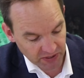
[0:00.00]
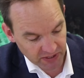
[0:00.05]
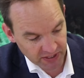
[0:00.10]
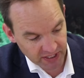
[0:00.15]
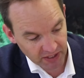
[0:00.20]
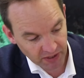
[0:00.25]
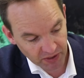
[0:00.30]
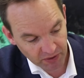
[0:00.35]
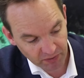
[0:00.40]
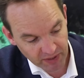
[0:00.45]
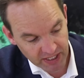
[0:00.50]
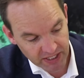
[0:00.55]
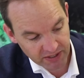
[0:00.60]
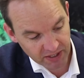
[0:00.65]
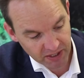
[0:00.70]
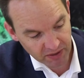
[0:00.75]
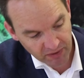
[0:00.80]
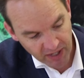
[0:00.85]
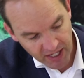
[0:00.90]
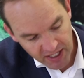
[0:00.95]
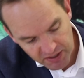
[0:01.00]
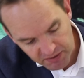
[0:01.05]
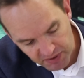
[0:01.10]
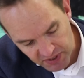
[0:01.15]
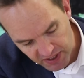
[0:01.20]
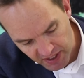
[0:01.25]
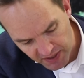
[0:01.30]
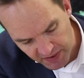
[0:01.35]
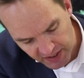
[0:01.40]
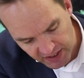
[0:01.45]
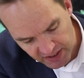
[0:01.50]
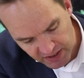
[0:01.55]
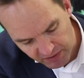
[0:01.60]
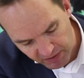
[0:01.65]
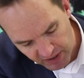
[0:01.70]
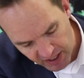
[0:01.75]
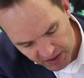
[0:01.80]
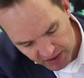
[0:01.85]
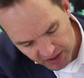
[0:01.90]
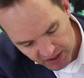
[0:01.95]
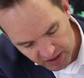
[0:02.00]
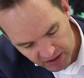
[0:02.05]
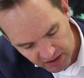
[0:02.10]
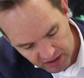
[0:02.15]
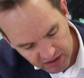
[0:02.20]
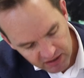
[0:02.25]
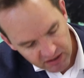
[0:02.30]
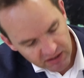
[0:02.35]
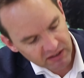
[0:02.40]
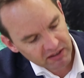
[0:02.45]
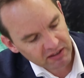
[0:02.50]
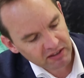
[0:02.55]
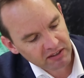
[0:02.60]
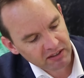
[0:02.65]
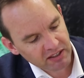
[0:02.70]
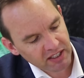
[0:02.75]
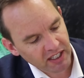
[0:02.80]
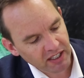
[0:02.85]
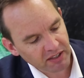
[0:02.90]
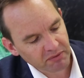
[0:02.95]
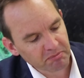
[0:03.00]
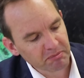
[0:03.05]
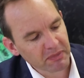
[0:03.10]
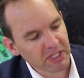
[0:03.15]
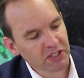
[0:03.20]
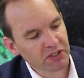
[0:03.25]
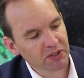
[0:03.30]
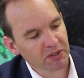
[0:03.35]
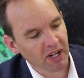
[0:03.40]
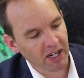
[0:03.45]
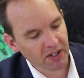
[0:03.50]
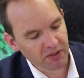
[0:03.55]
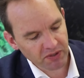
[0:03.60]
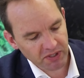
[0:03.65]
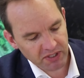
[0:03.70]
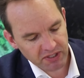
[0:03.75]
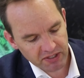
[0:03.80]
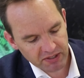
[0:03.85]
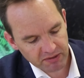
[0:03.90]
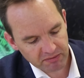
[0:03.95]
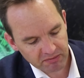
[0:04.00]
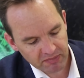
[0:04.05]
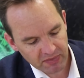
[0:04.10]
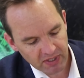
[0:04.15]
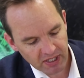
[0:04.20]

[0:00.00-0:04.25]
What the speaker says: you see on the rest of the range, which I think is around the mid 200s.